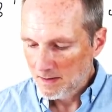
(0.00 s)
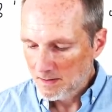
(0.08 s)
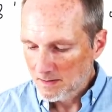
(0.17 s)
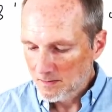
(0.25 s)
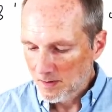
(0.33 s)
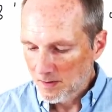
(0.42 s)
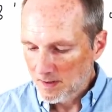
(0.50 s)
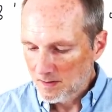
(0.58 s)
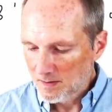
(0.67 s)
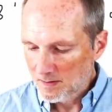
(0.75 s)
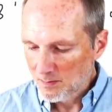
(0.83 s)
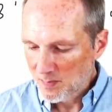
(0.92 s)
So we're going to
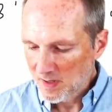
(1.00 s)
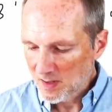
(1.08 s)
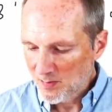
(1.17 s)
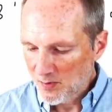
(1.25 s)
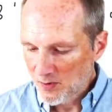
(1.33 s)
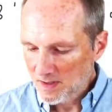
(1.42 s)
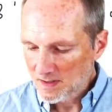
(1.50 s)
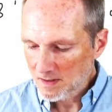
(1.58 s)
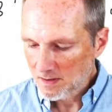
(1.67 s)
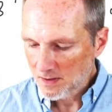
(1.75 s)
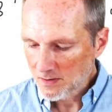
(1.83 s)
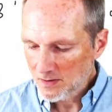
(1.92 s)
pick points
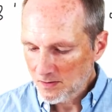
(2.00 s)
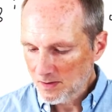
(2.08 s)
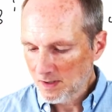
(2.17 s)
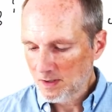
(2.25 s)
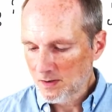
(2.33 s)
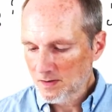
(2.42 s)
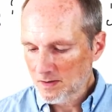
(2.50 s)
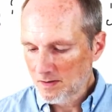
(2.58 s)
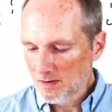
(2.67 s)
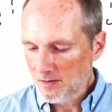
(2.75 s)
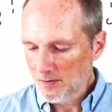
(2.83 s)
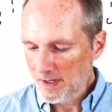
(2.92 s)
closer and closer to
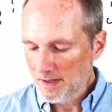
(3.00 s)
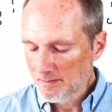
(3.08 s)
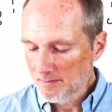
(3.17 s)
3.